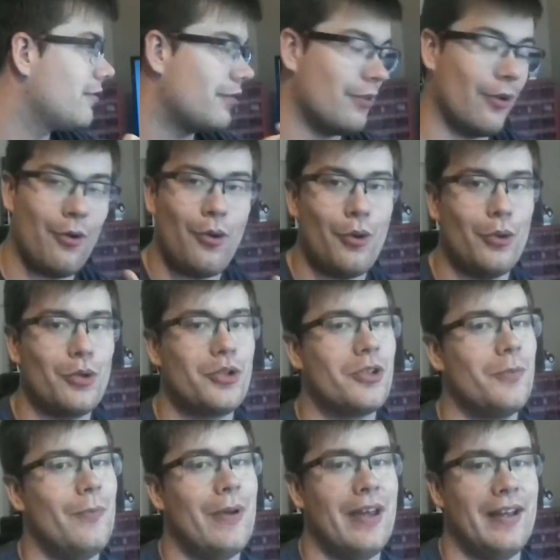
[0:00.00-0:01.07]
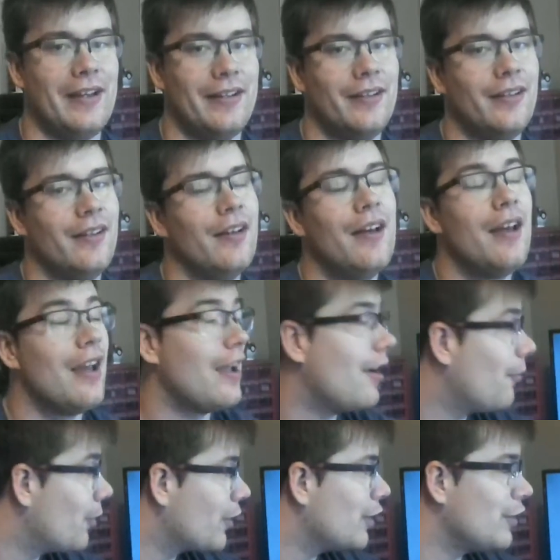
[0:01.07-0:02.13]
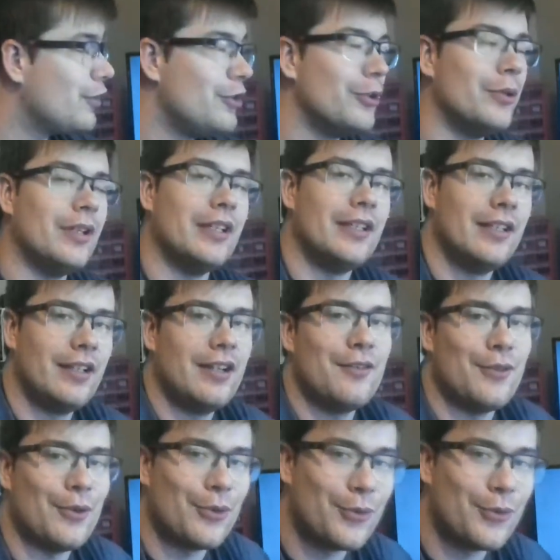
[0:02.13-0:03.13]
the whole shebang. We're going to do it for